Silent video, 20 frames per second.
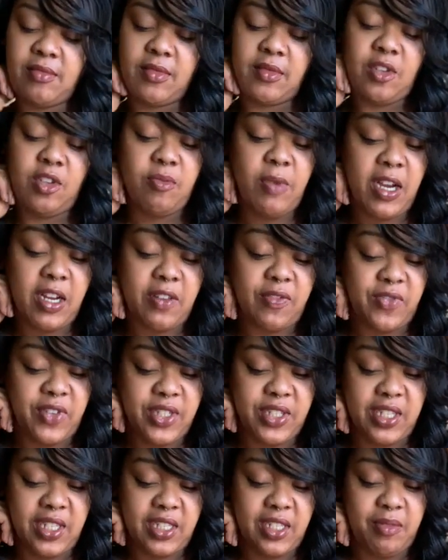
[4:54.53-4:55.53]
You might have
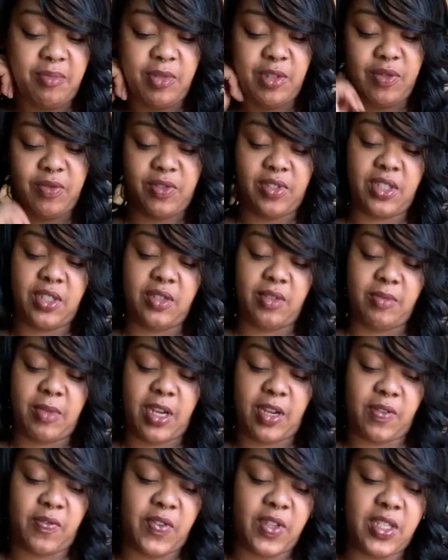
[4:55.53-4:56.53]
physically moved too. You might
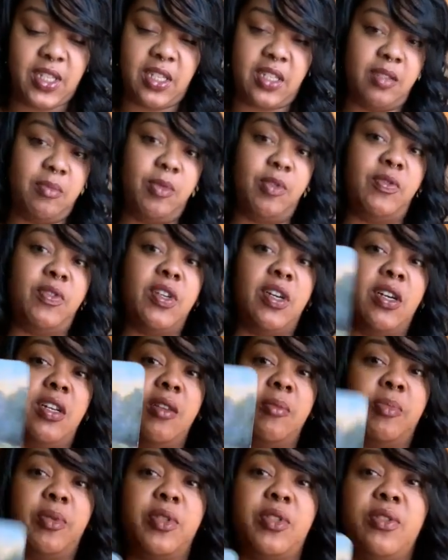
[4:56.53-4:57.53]
have physically moved on
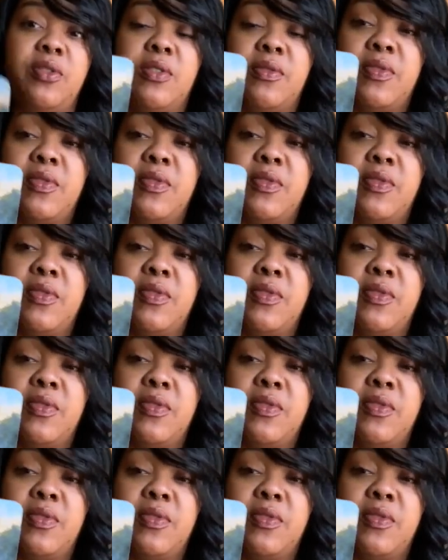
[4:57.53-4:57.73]
in pursuit of